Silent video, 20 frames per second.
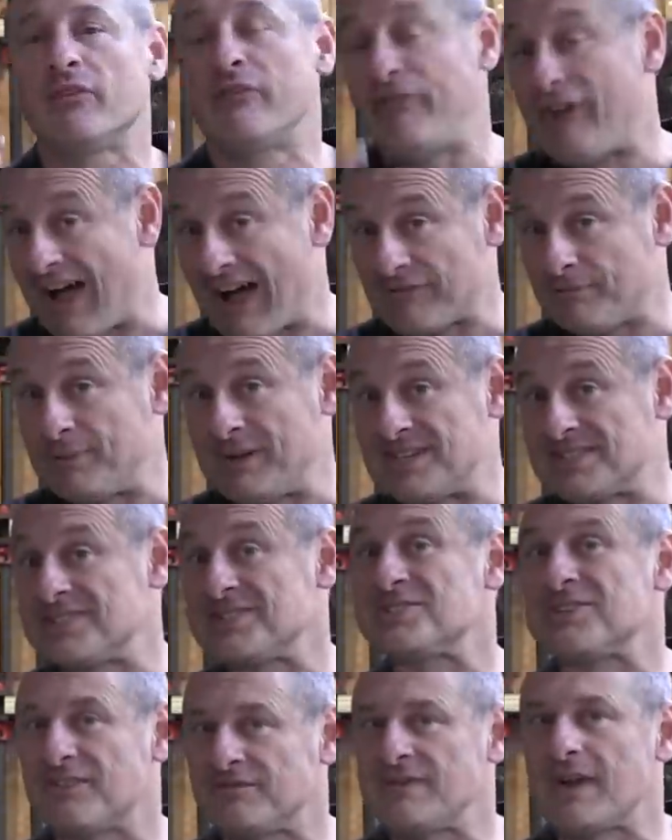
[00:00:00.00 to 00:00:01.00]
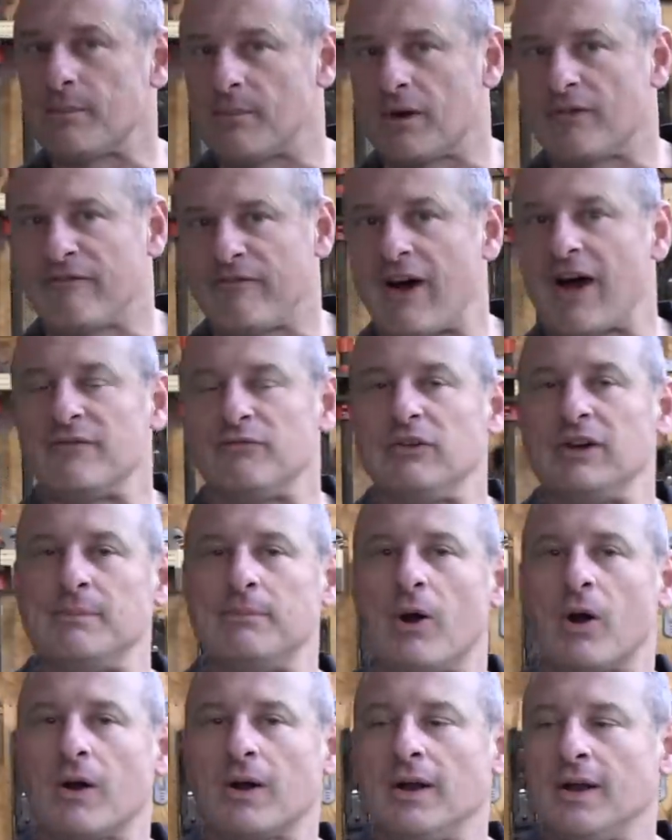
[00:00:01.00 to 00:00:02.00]
five pieces of number five
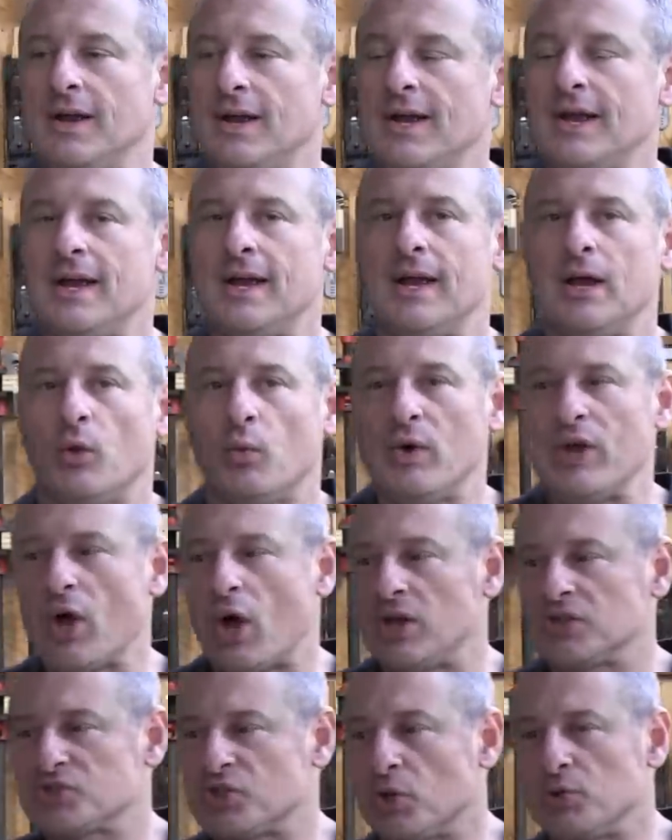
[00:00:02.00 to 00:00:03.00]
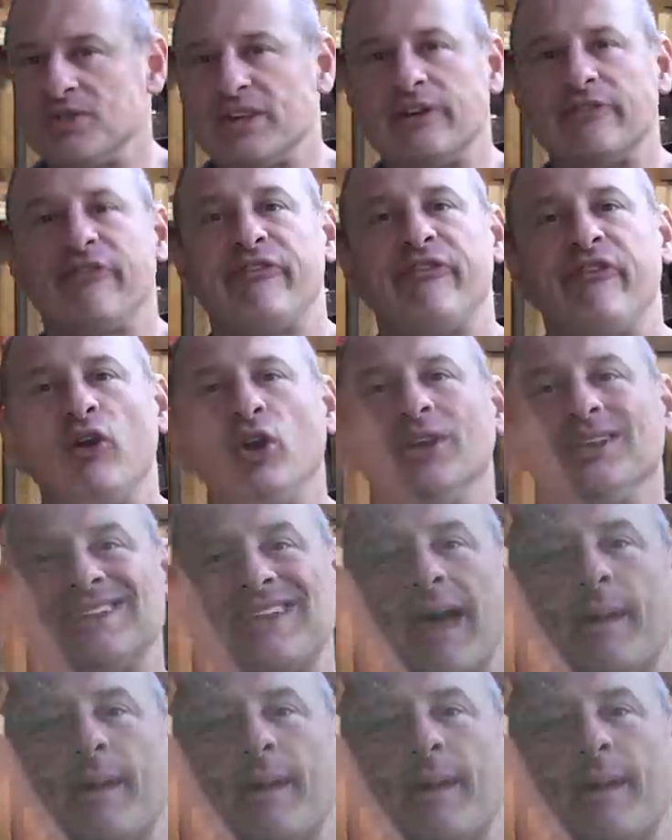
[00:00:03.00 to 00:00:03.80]
rebar. We also did full